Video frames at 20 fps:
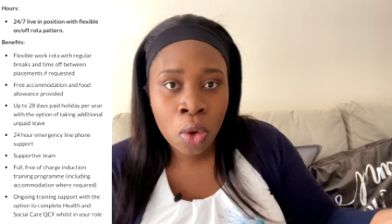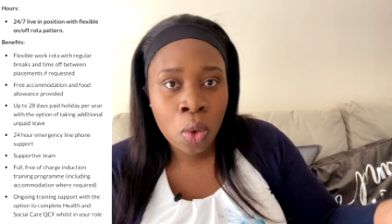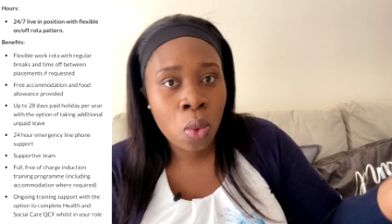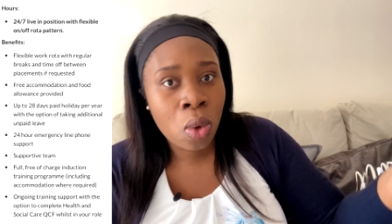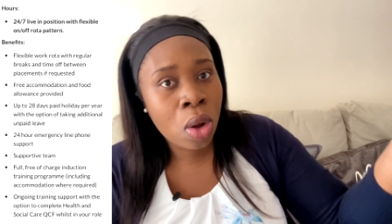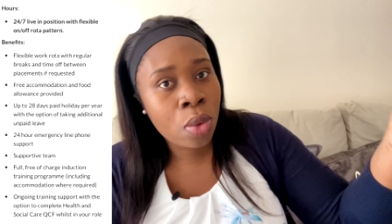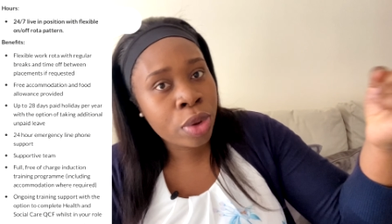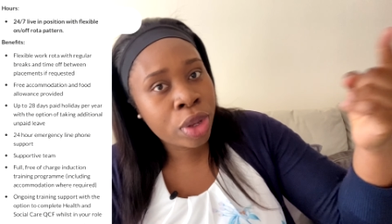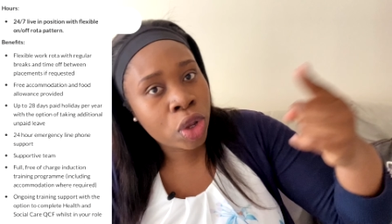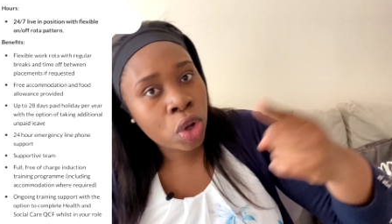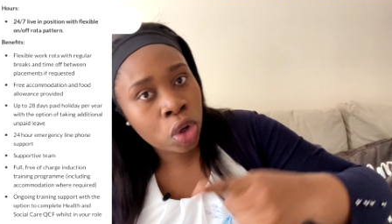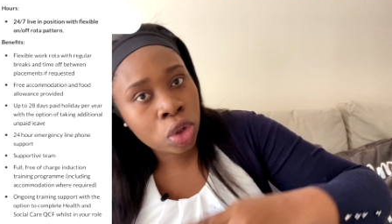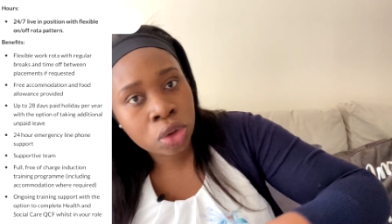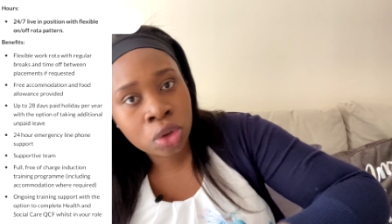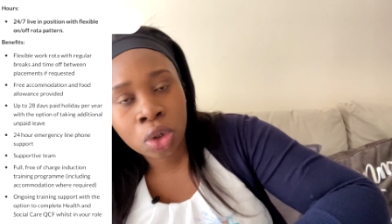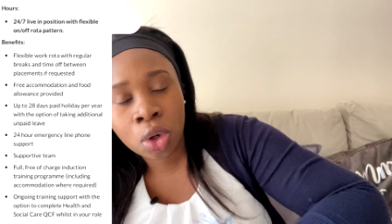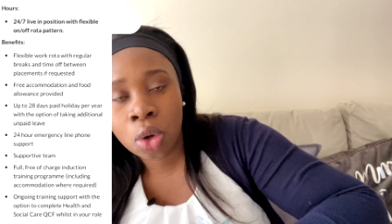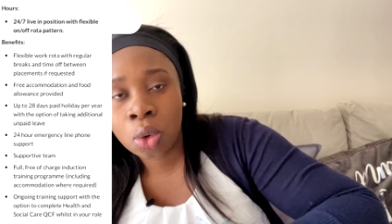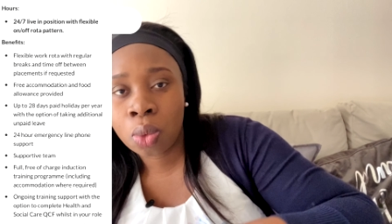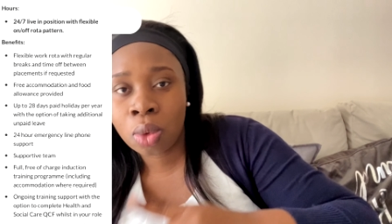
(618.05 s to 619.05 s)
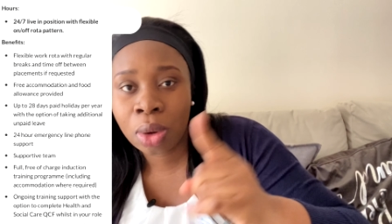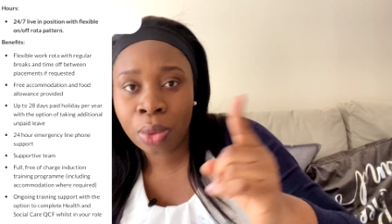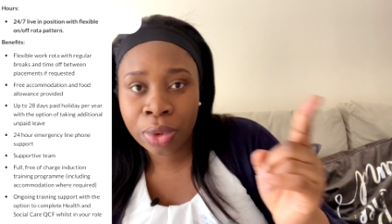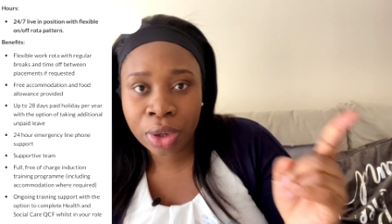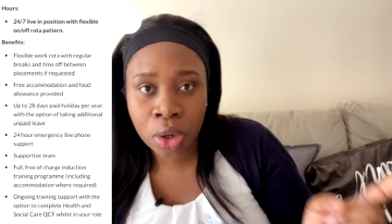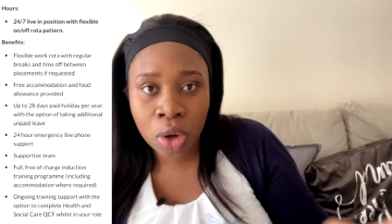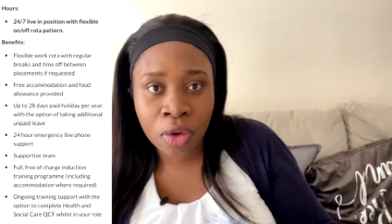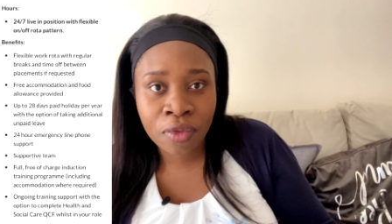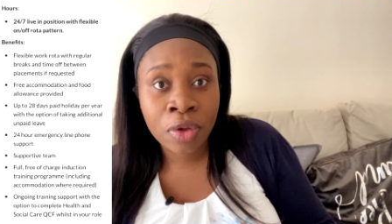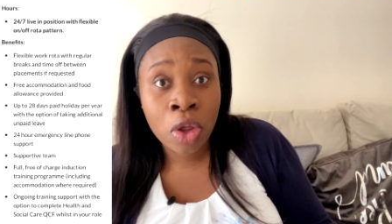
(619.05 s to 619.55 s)
1 week on, 1
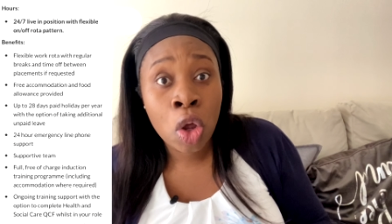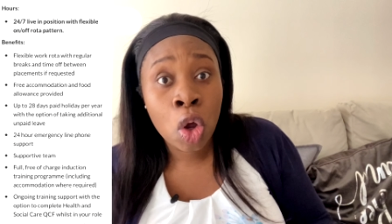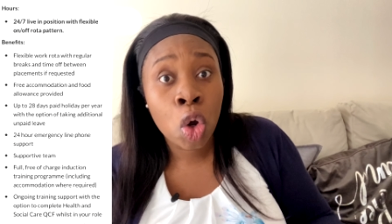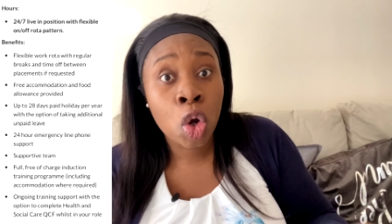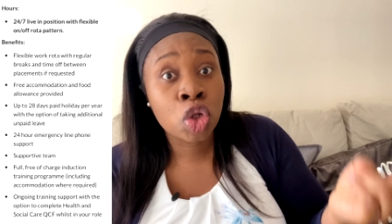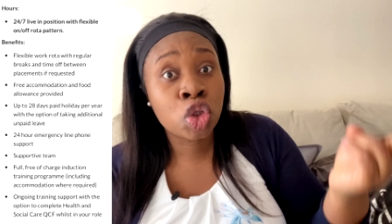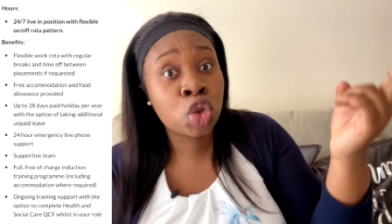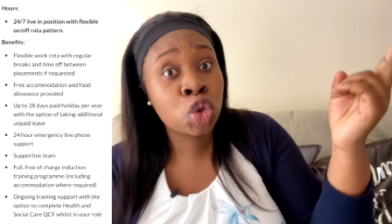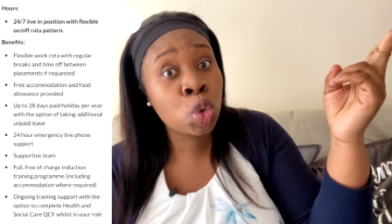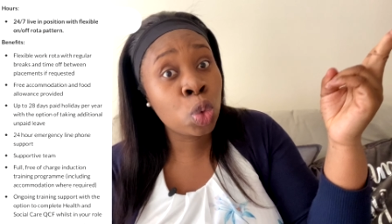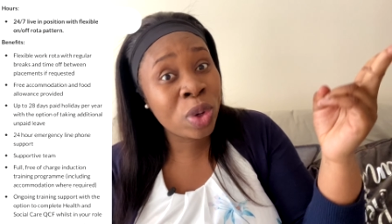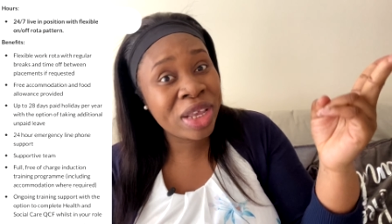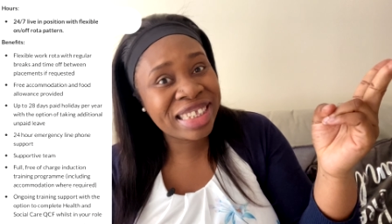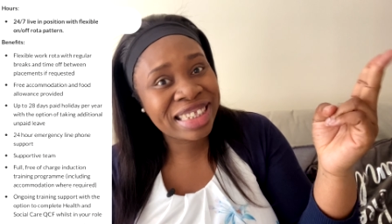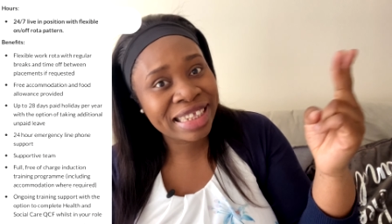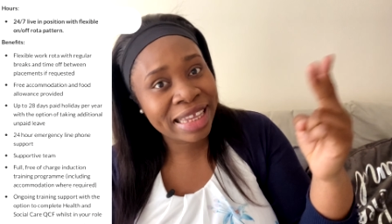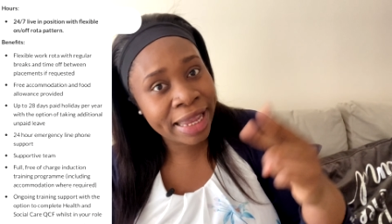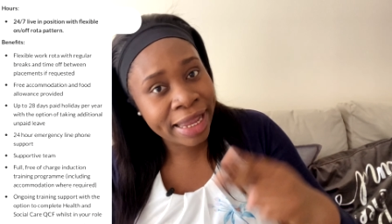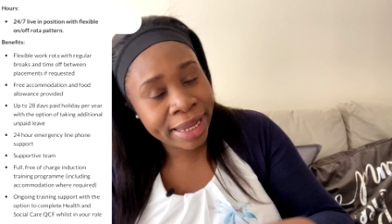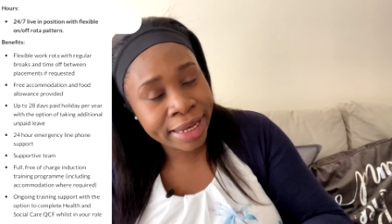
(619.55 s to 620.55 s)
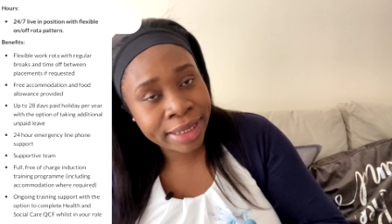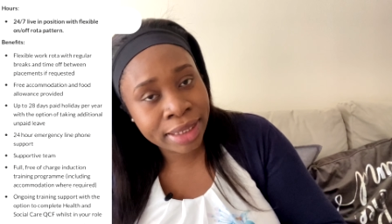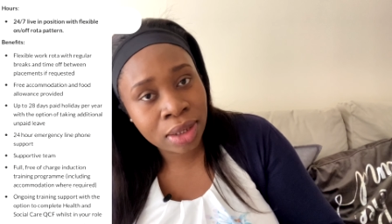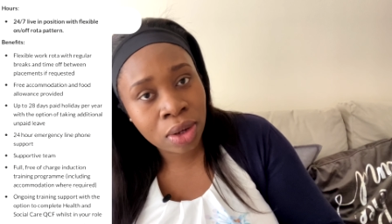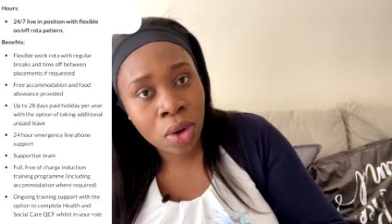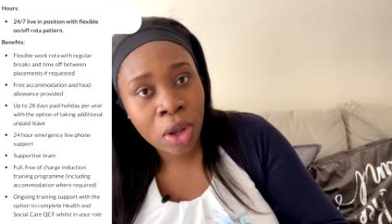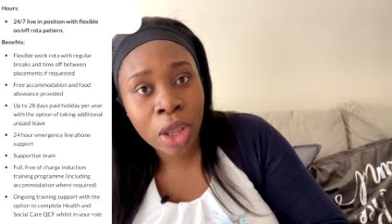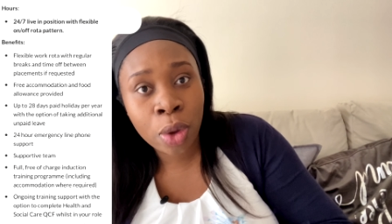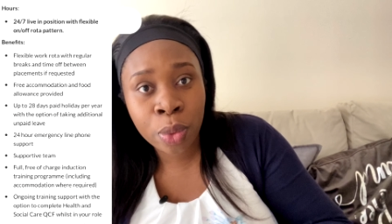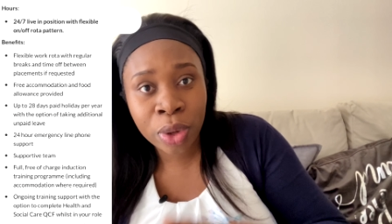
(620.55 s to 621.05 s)
week off, or 2 weeks in,
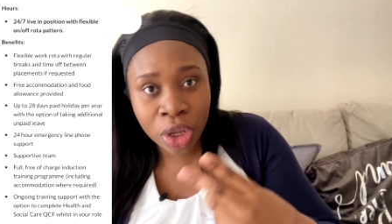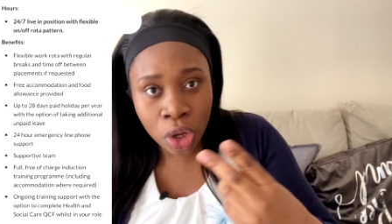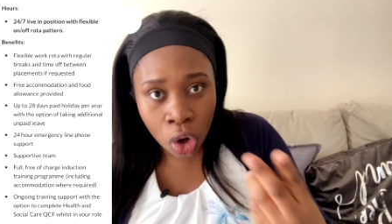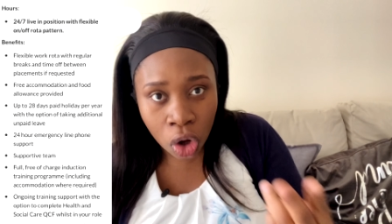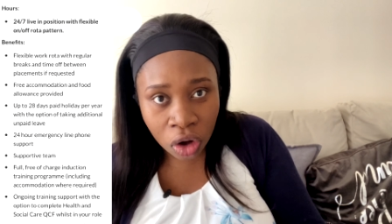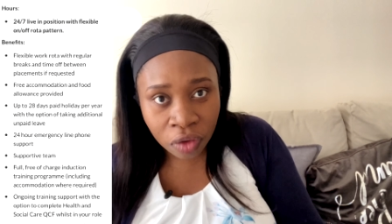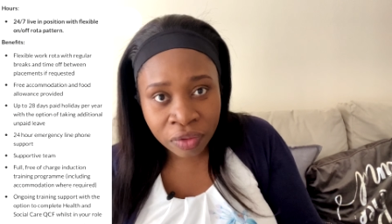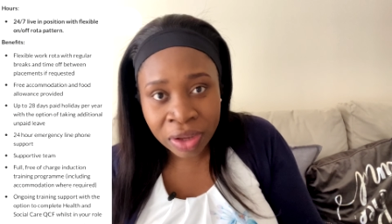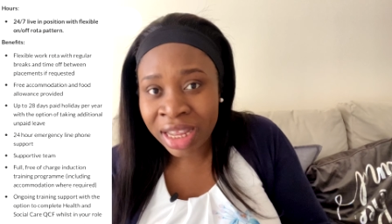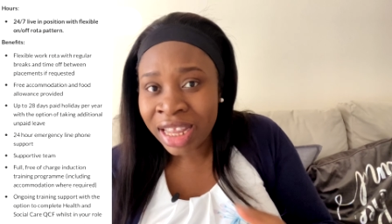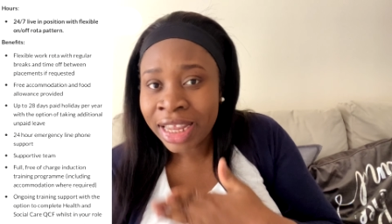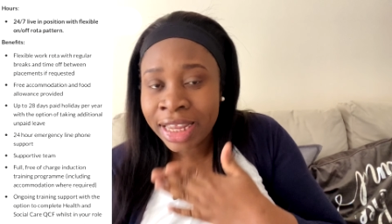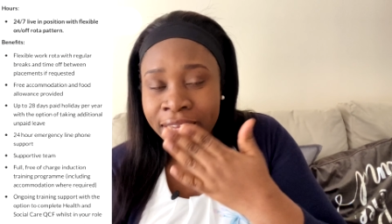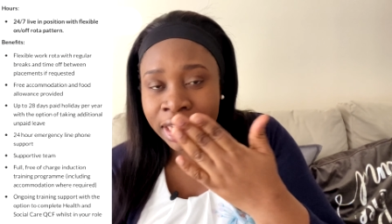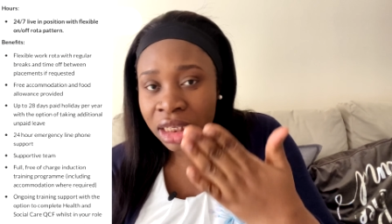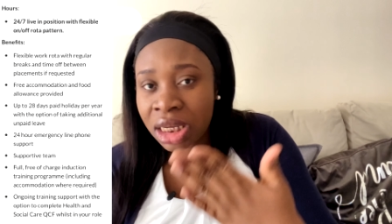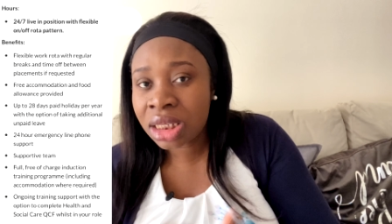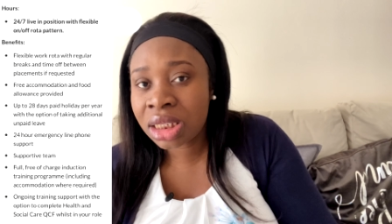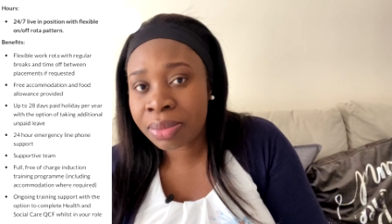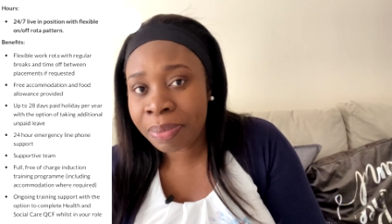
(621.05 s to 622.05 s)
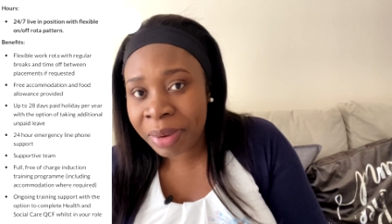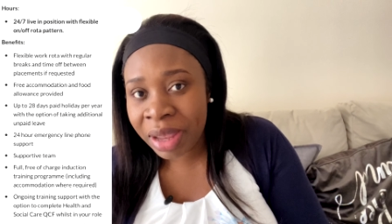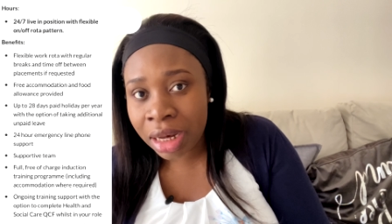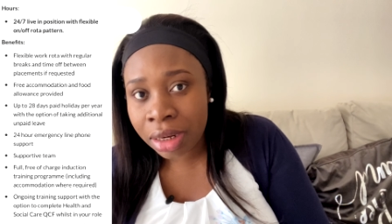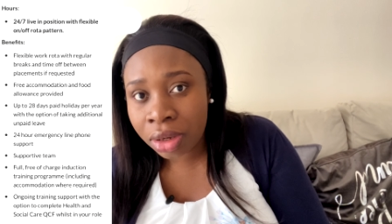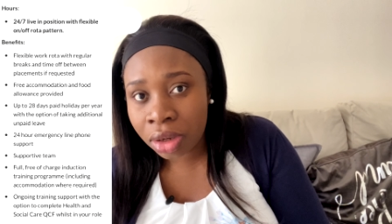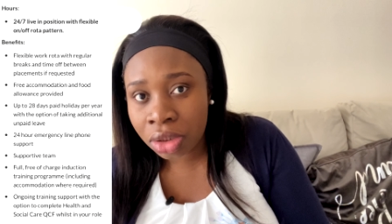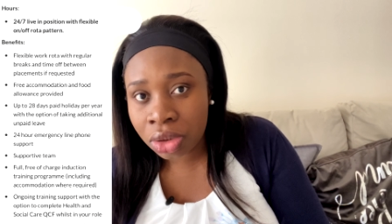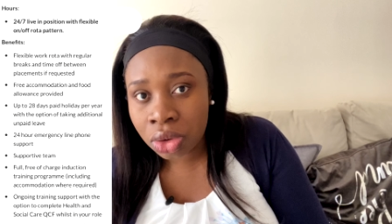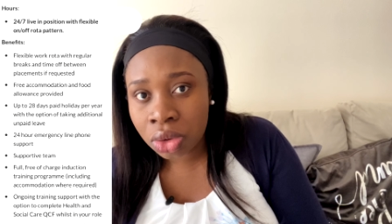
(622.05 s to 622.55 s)
a week off. It just
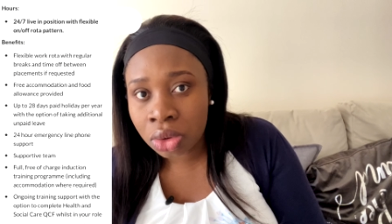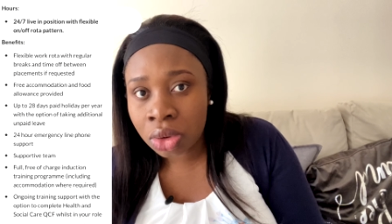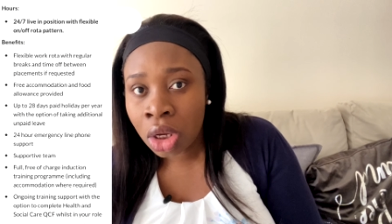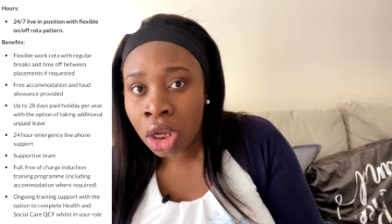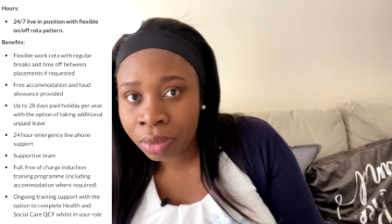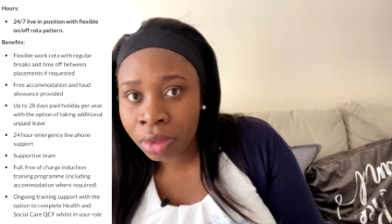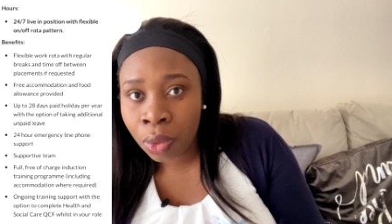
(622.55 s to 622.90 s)
depends on you.